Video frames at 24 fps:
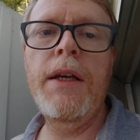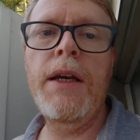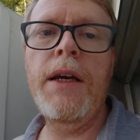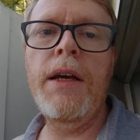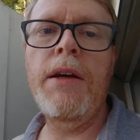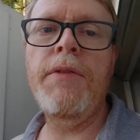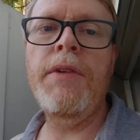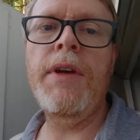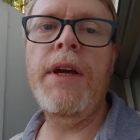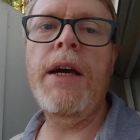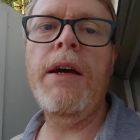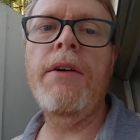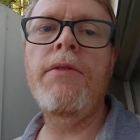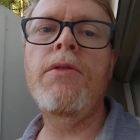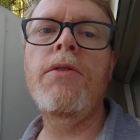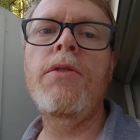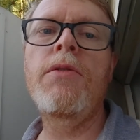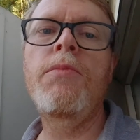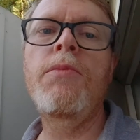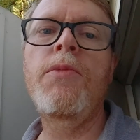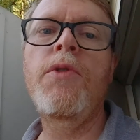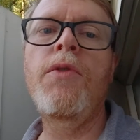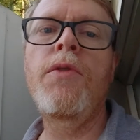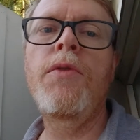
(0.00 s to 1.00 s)
and we have
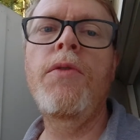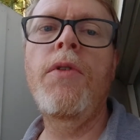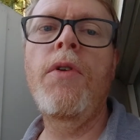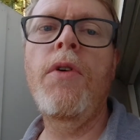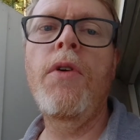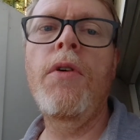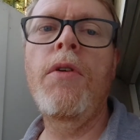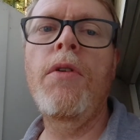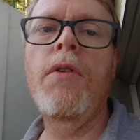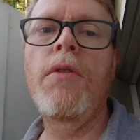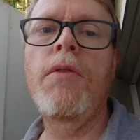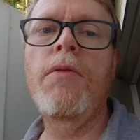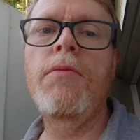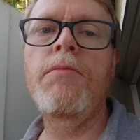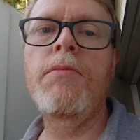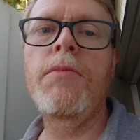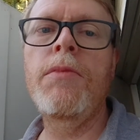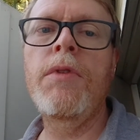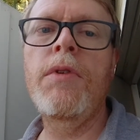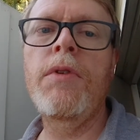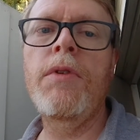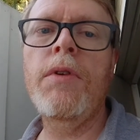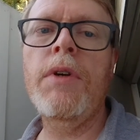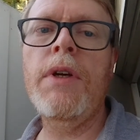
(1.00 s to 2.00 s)
to move
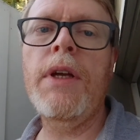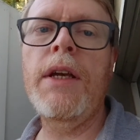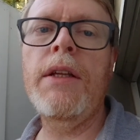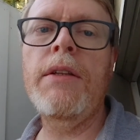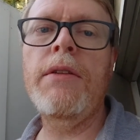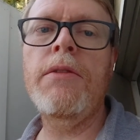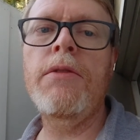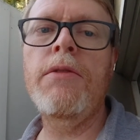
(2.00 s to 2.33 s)
home or get